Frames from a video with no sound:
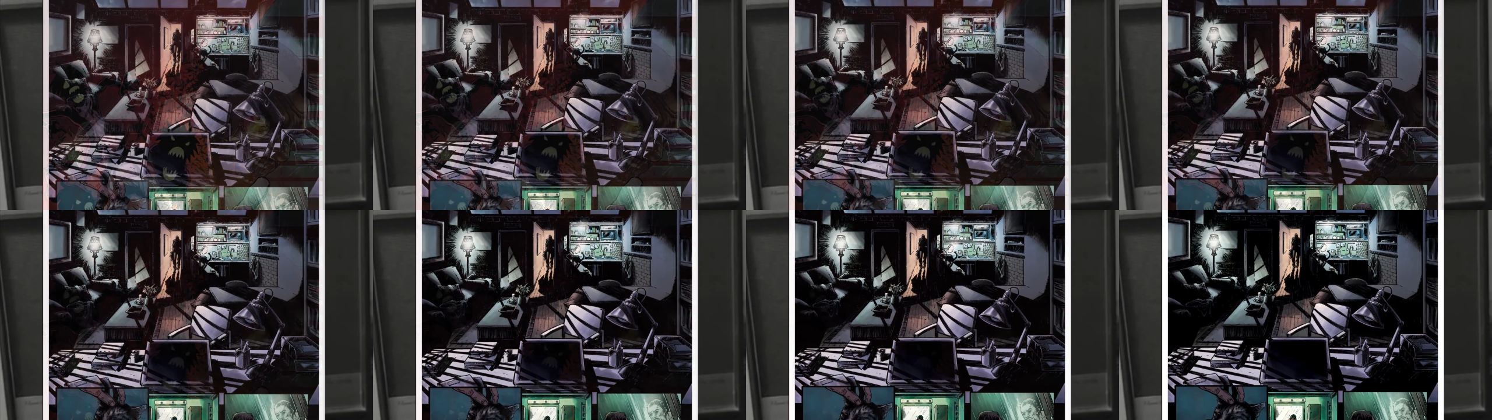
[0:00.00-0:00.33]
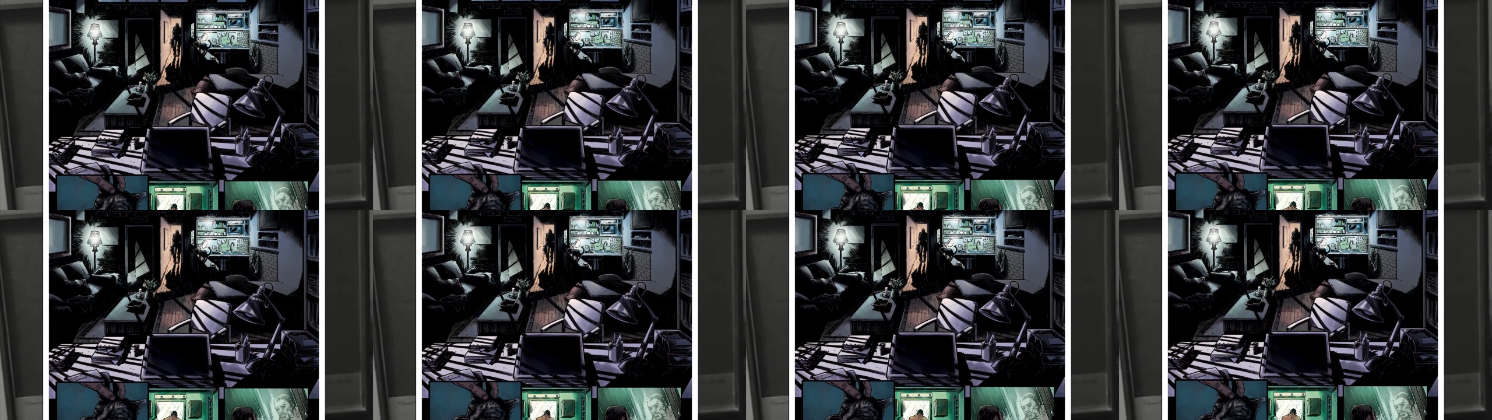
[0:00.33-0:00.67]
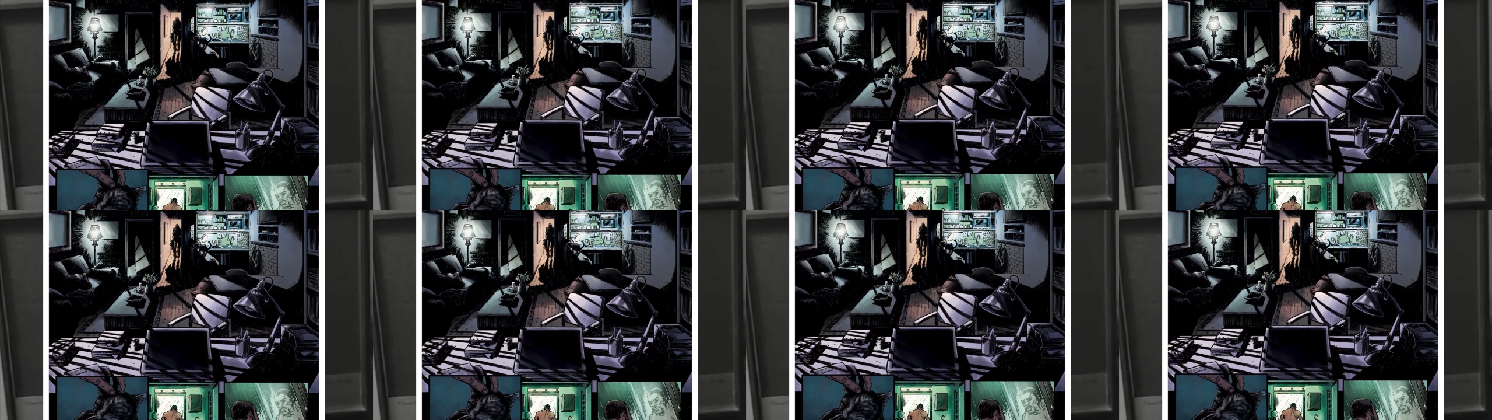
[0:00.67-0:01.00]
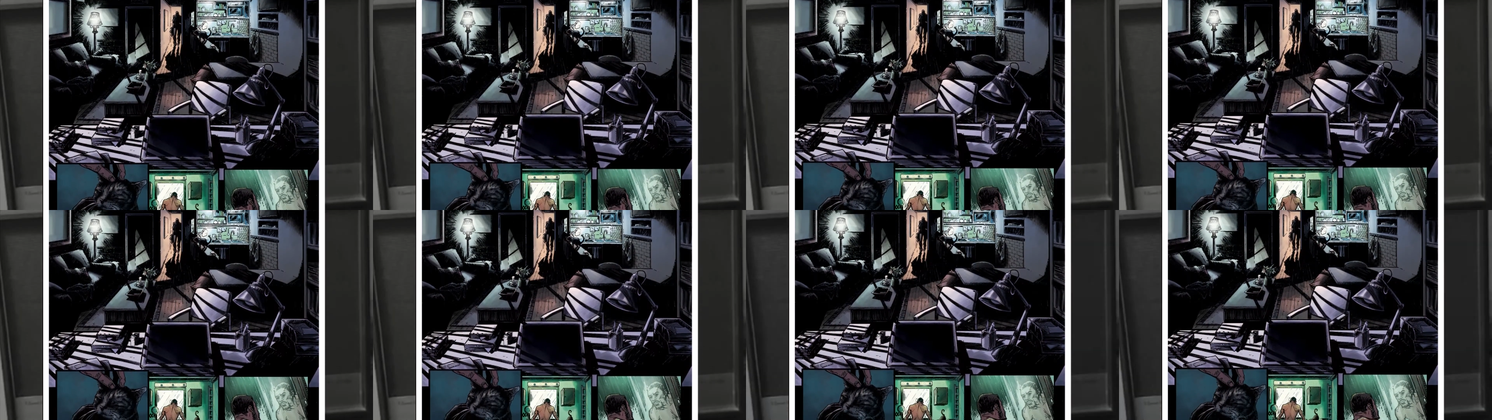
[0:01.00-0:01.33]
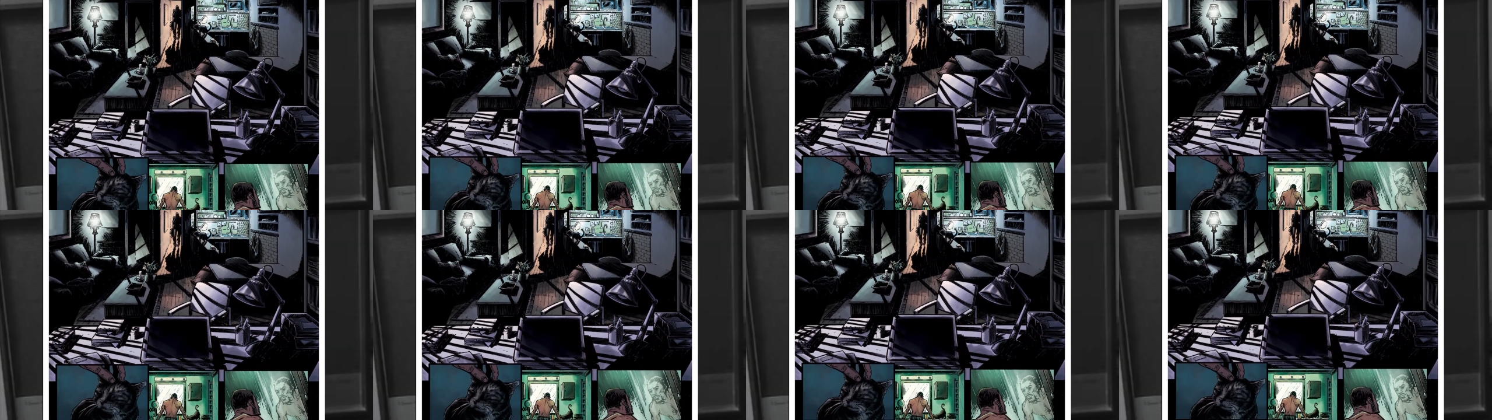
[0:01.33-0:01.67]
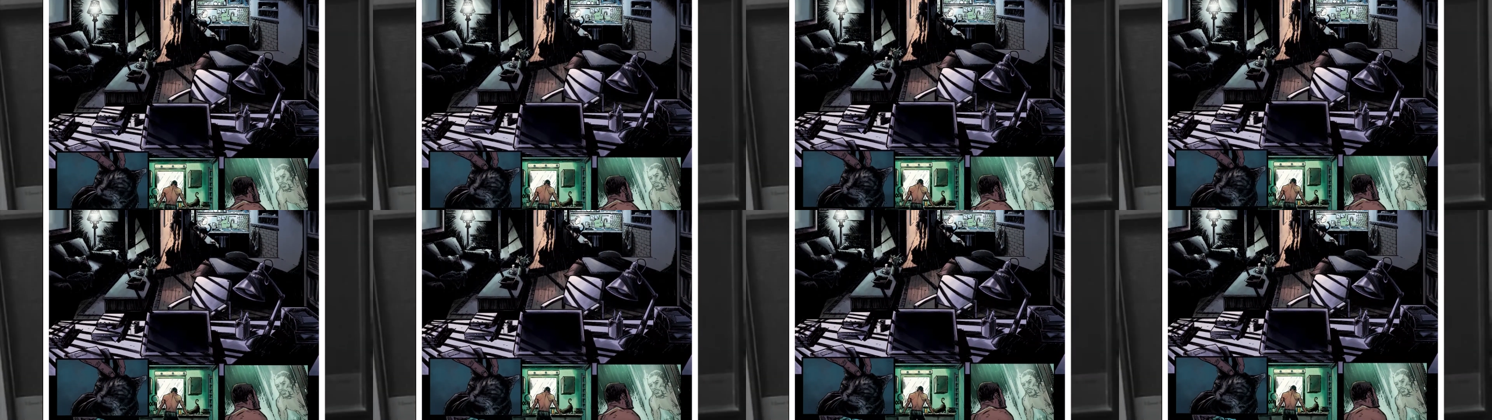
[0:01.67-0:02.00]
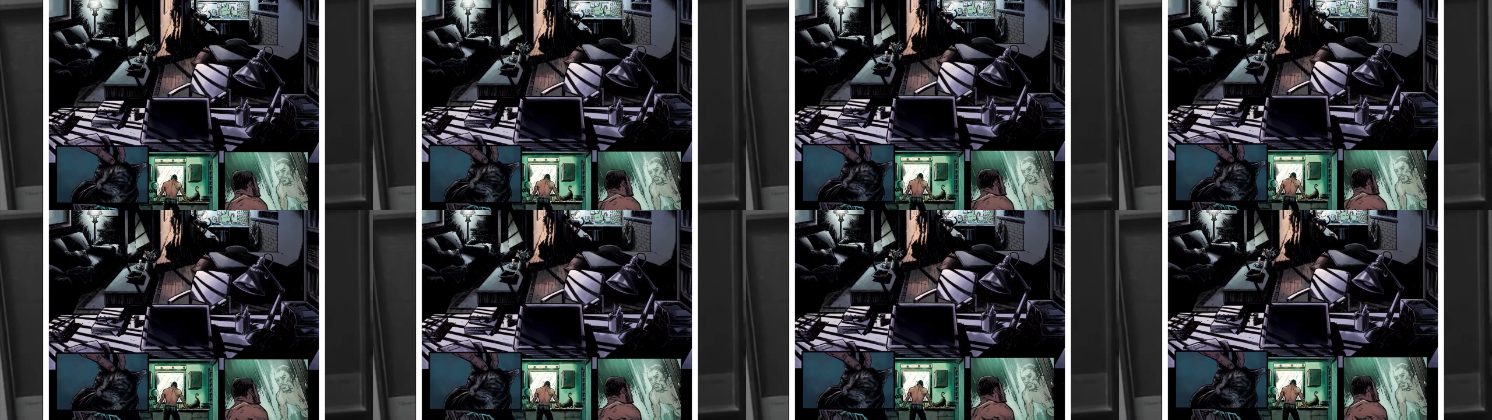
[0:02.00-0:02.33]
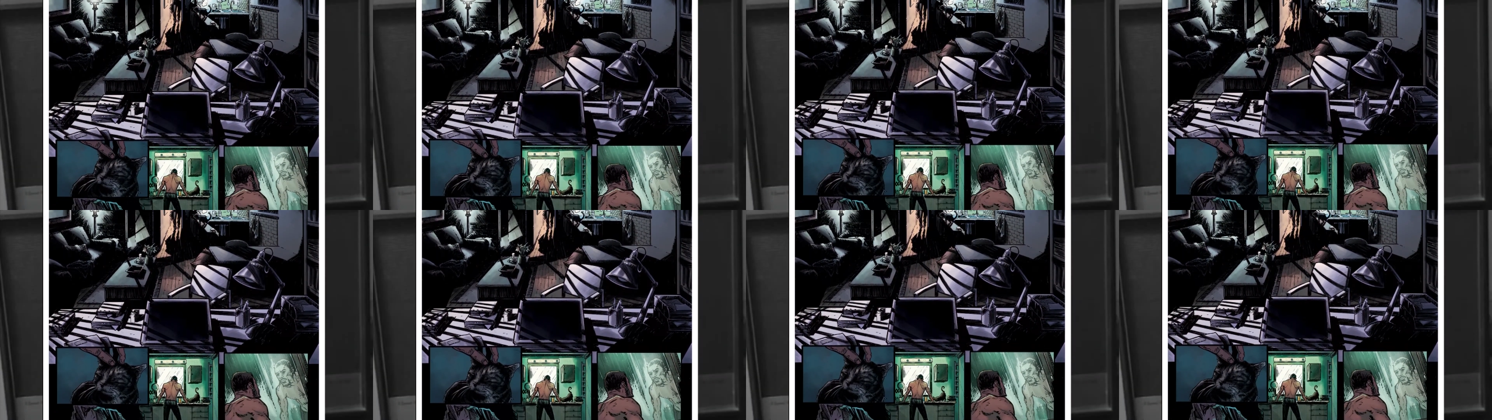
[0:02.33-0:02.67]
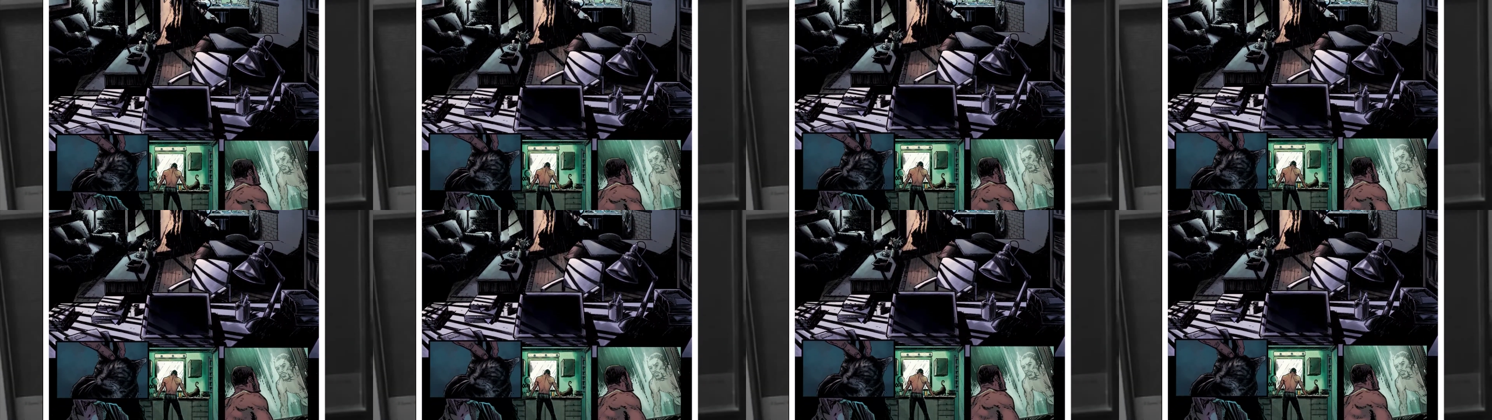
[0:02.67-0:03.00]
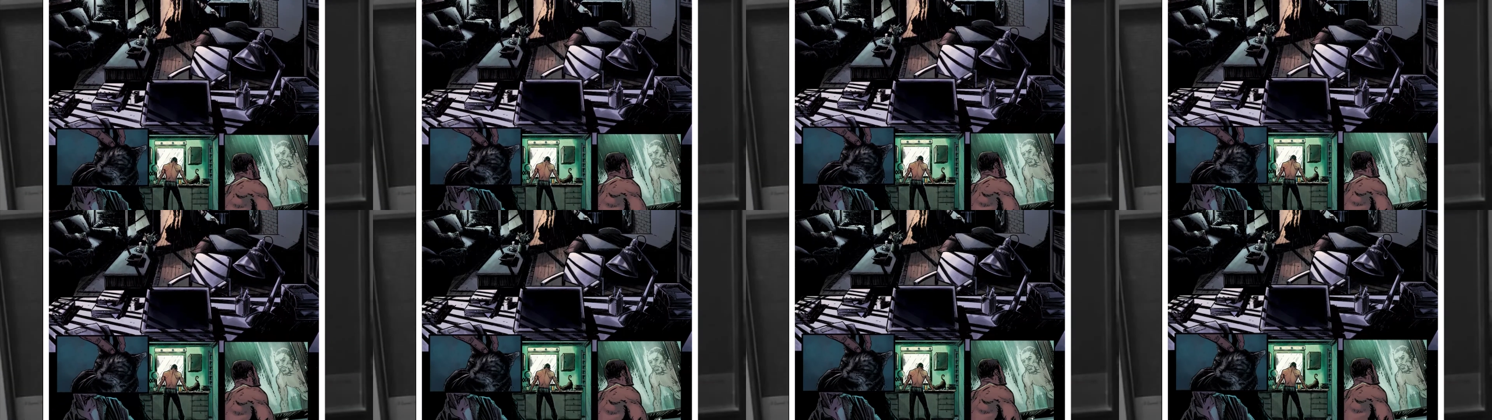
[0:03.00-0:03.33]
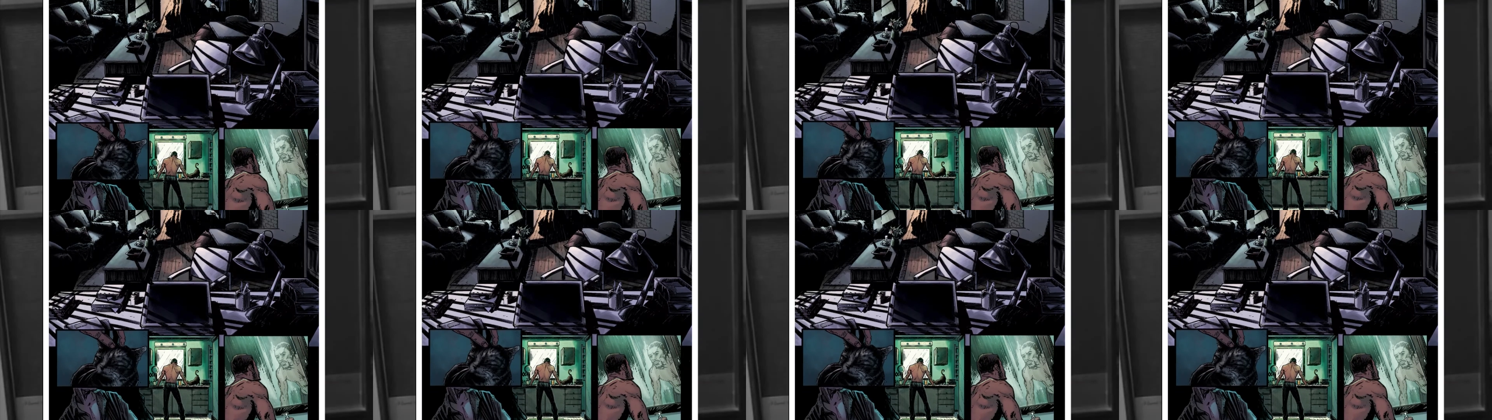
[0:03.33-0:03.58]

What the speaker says: No face is visible, so there are no lips to read.